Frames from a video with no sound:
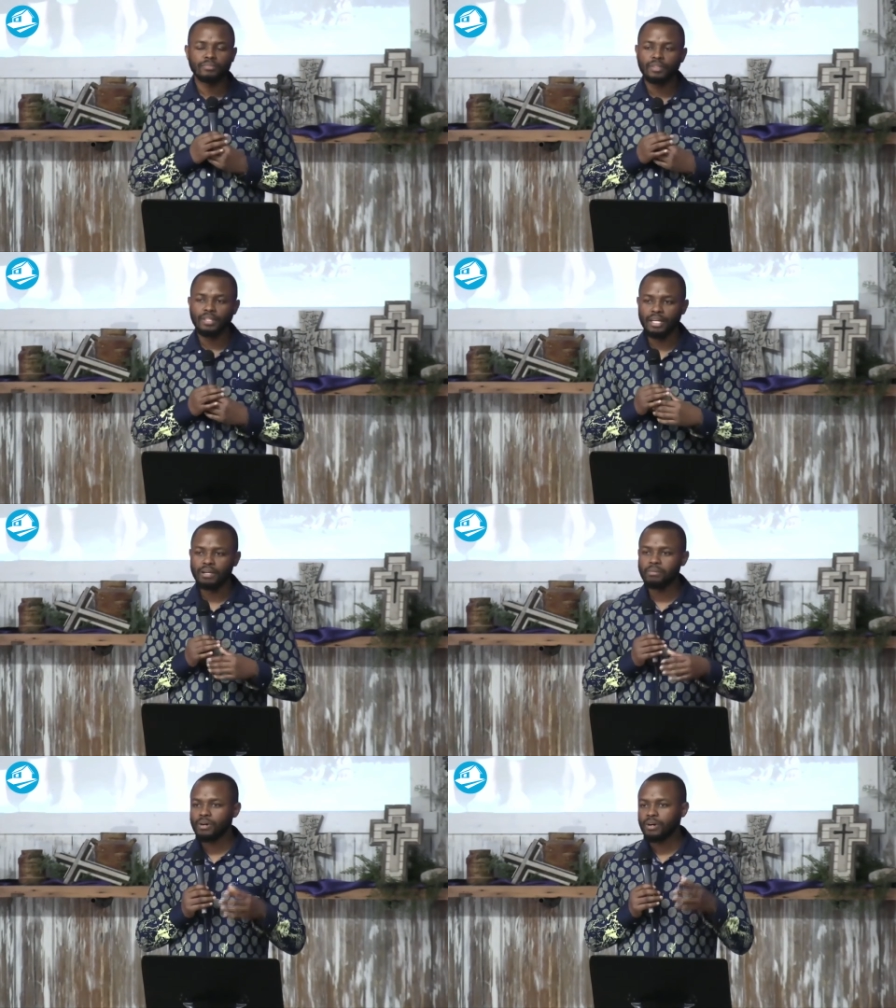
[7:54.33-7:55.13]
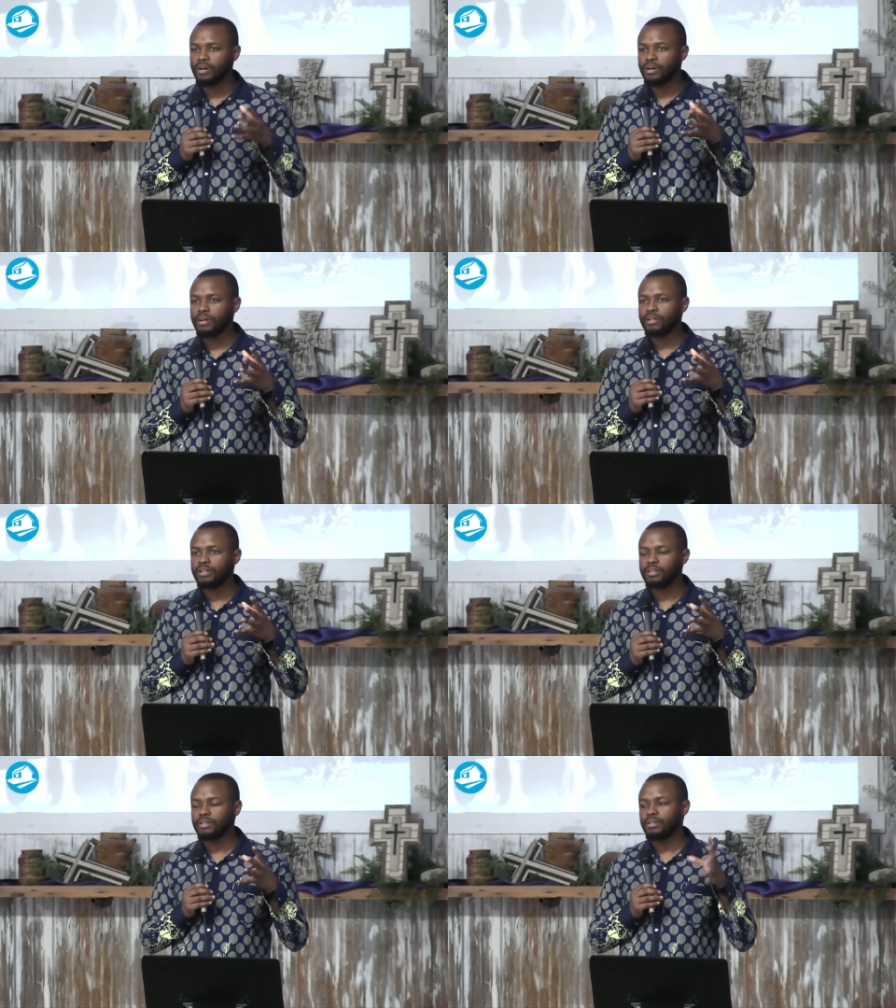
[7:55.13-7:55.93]
they were
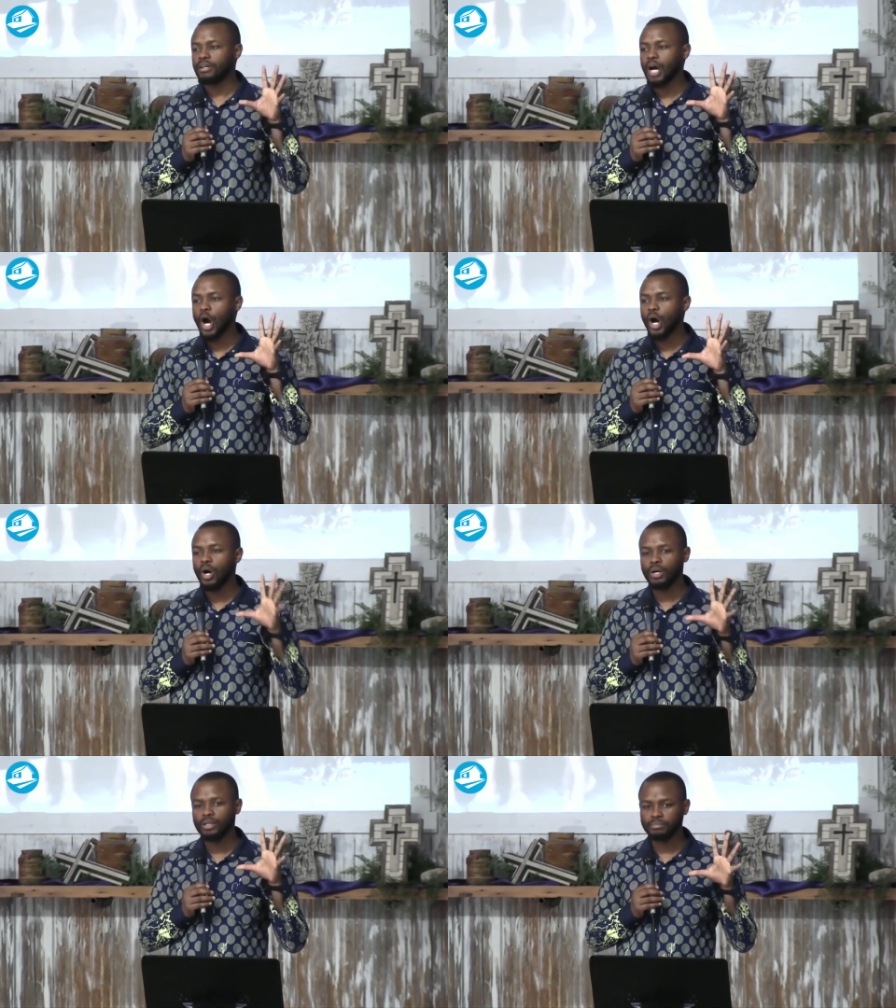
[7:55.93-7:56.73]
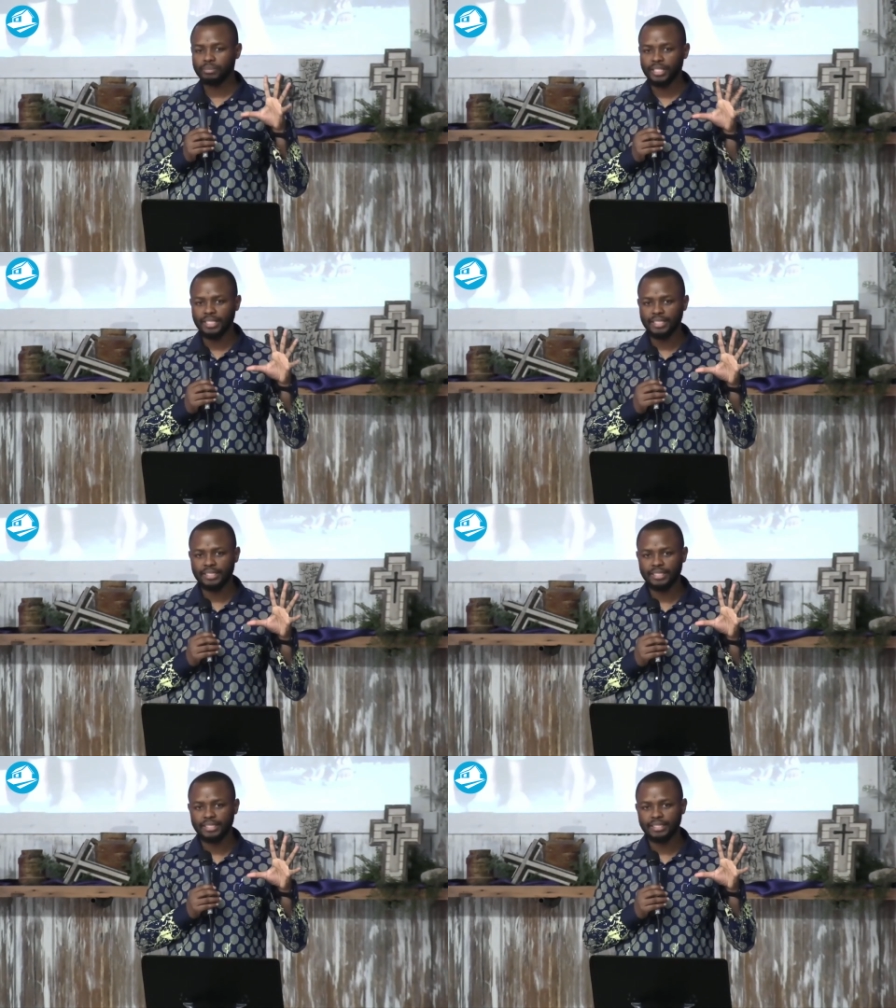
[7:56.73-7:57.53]

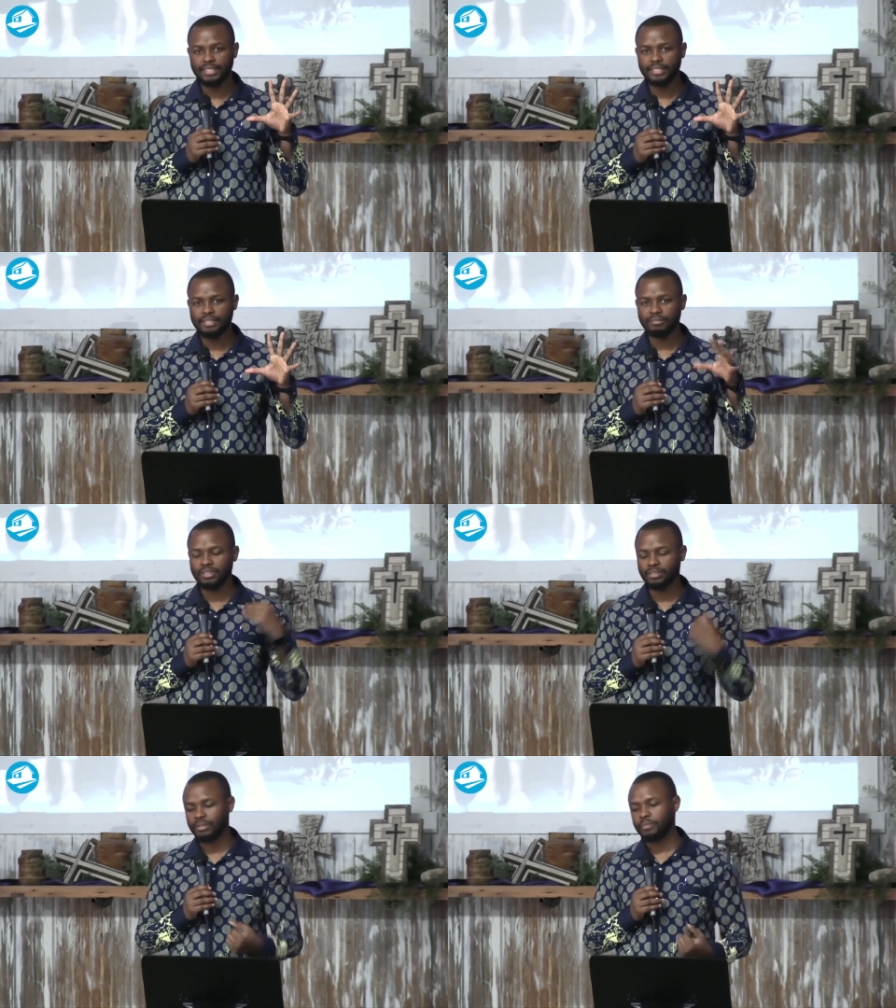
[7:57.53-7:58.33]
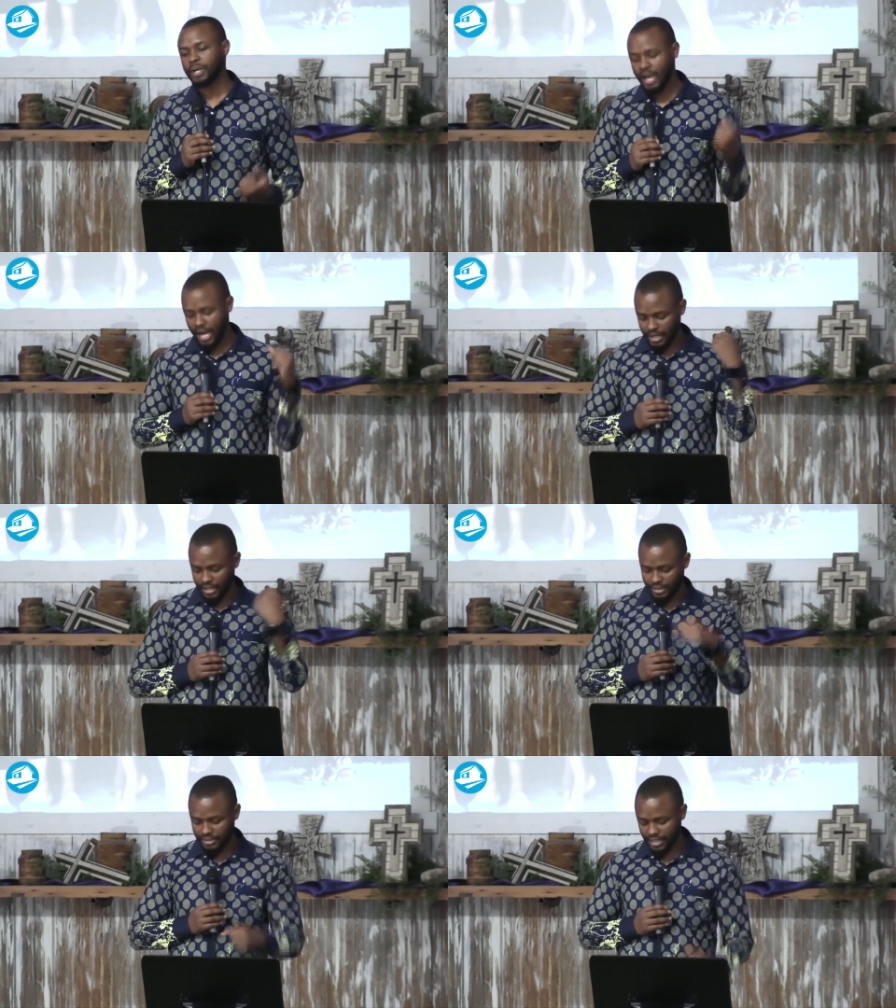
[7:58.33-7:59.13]
hopeless. Most of them. I
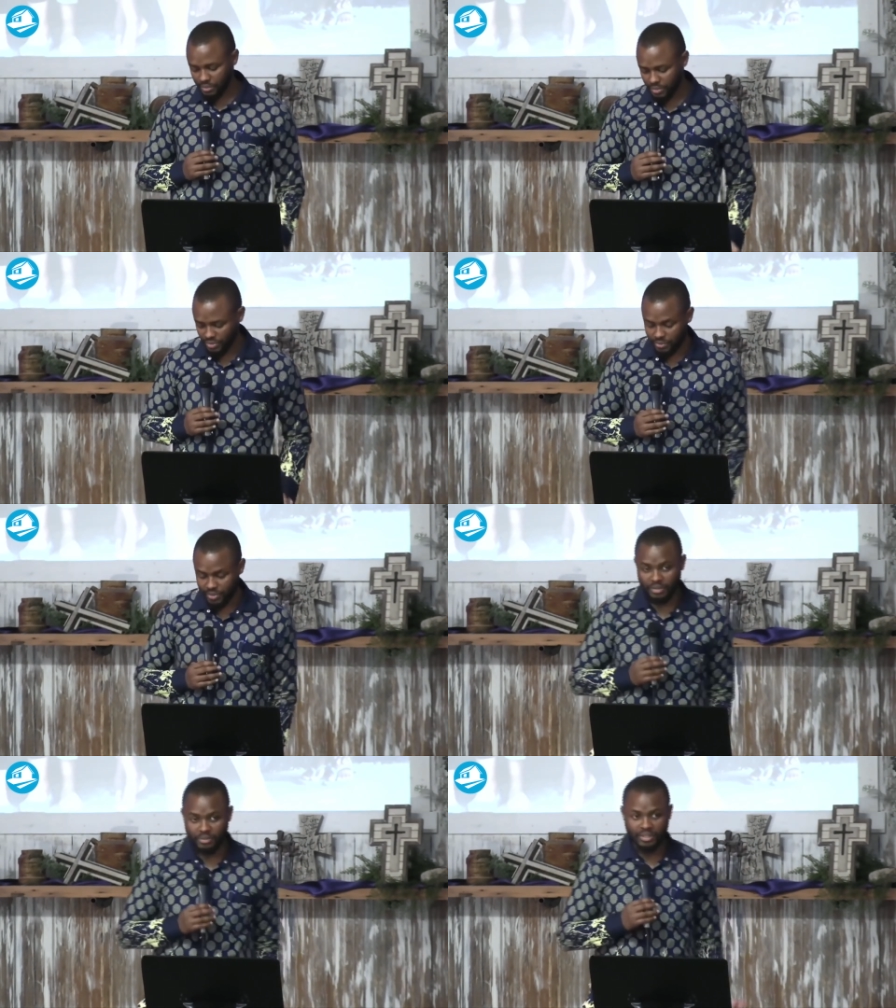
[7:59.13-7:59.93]
can start with one with